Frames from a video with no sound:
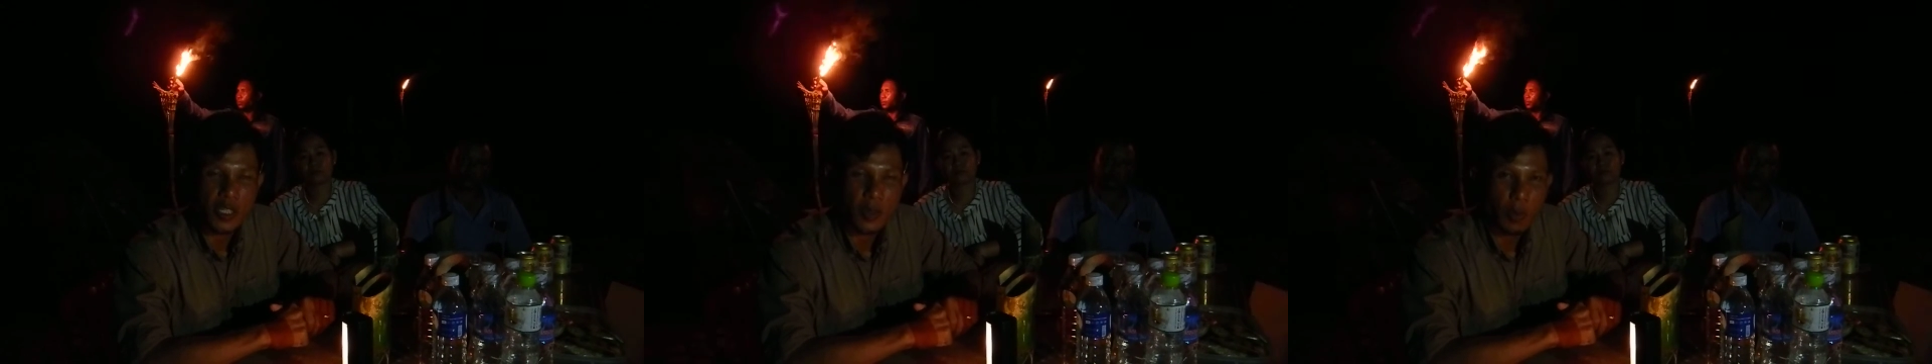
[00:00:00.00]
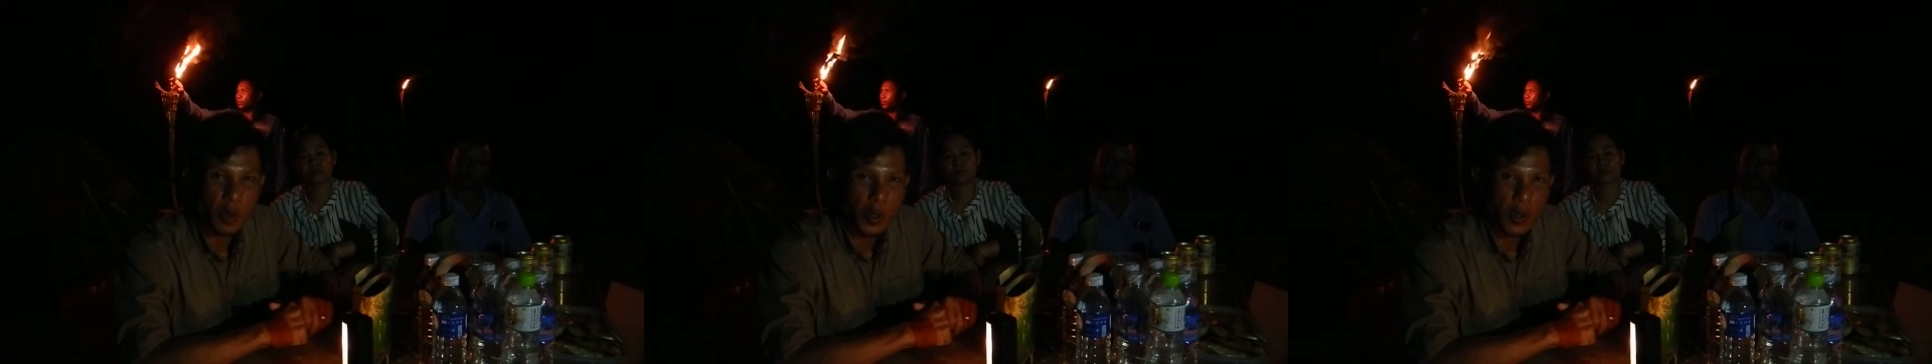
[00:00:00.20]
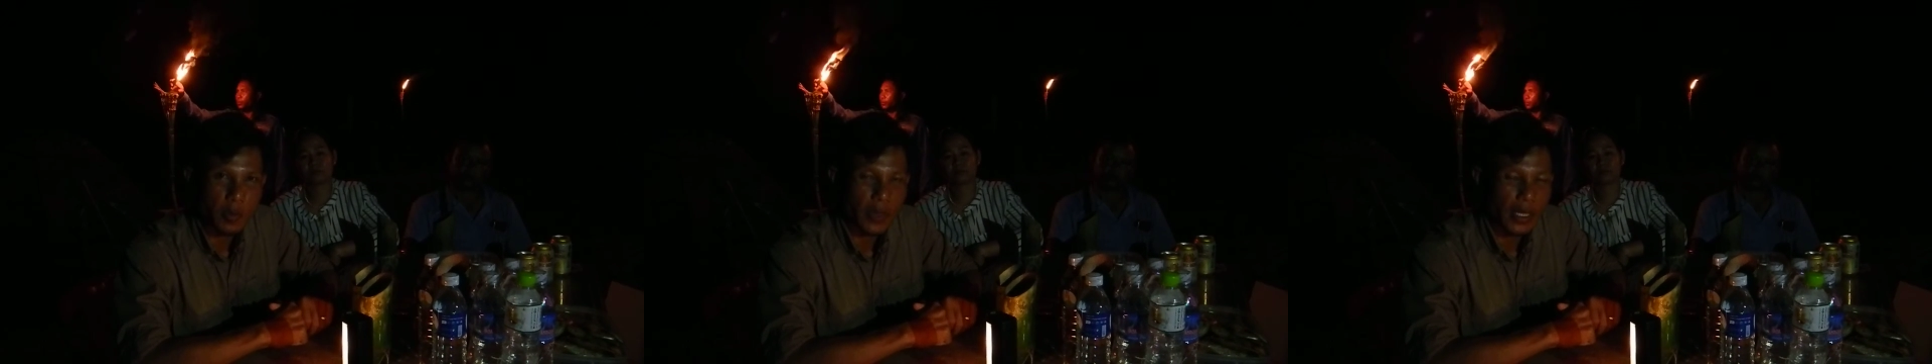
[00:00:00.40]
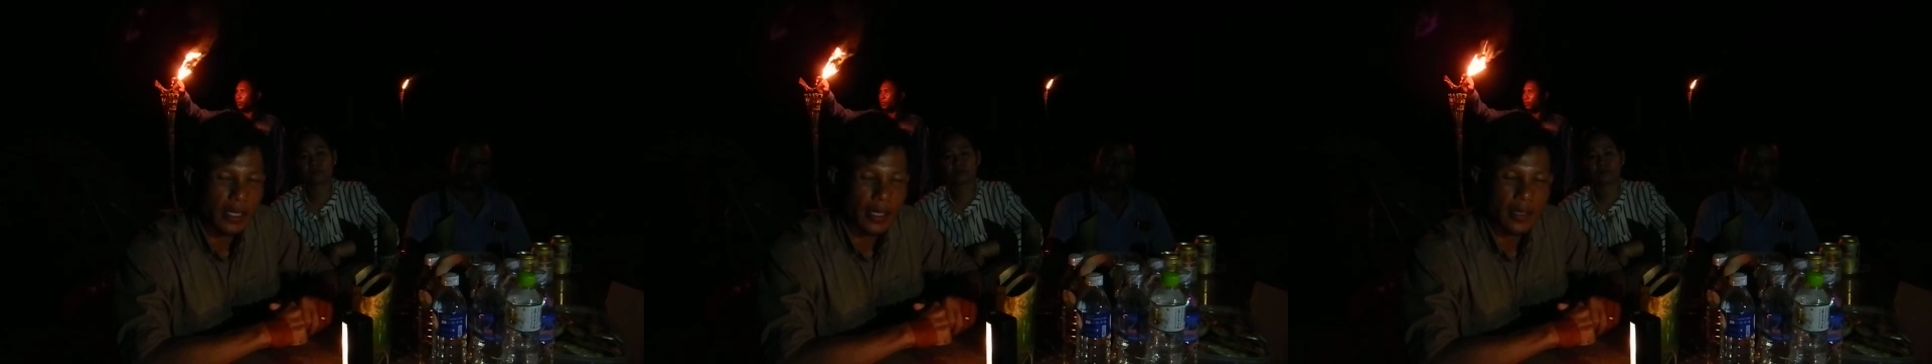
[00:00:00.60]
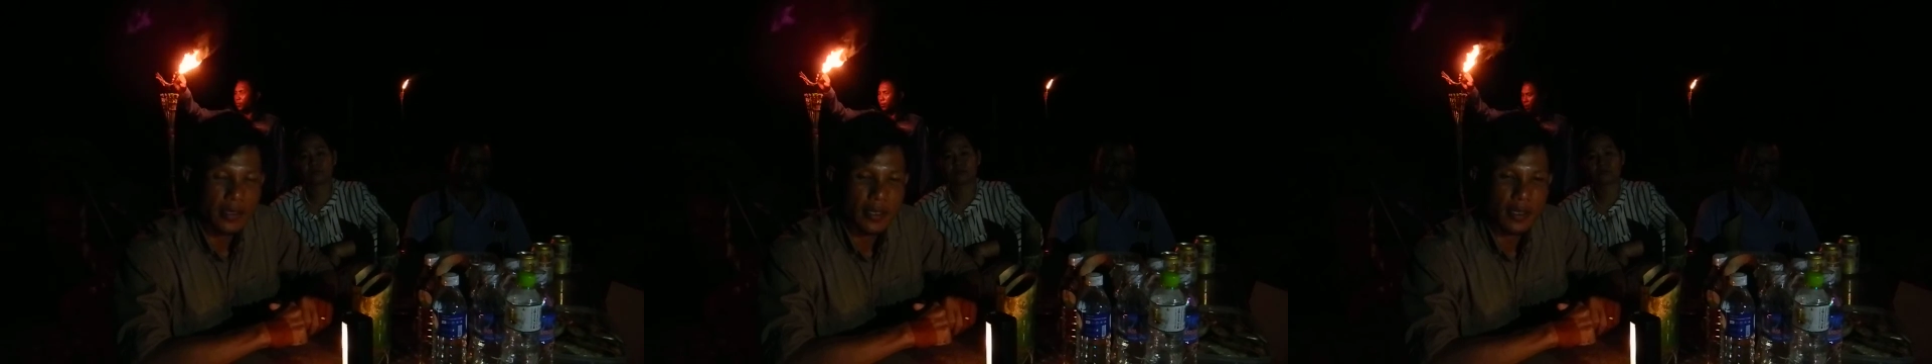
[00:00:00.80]
spot, but
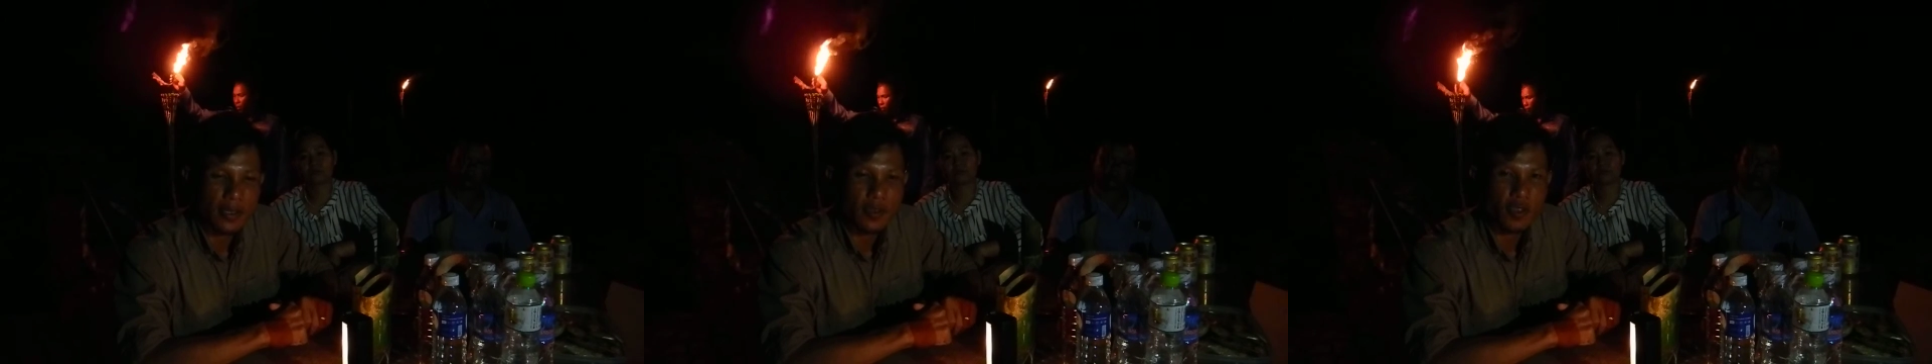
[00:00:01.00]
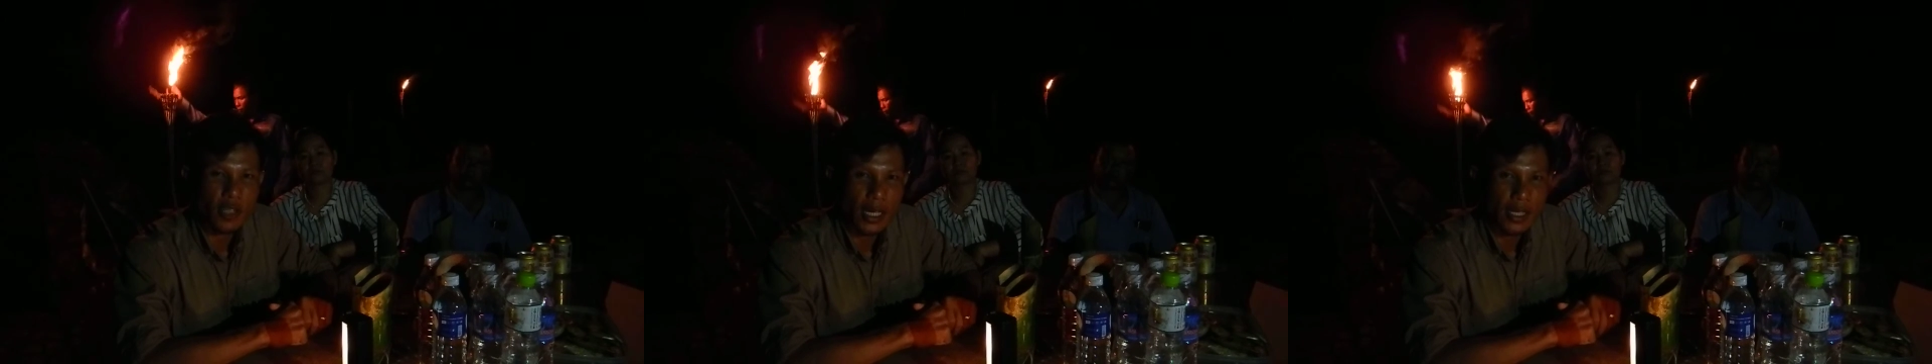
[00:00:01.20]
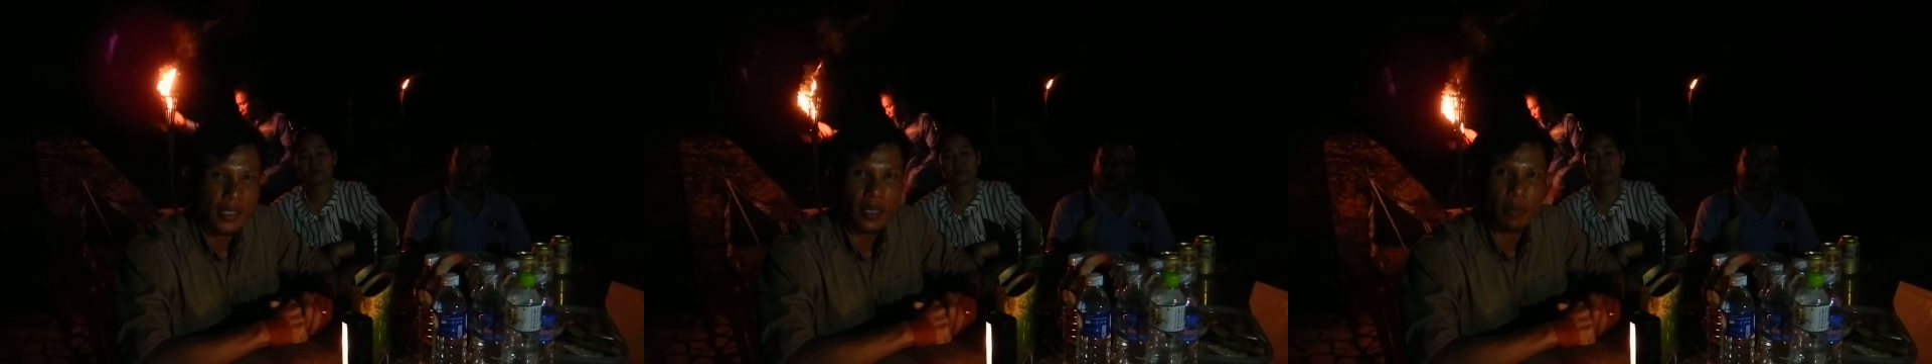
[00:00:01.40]
this is just a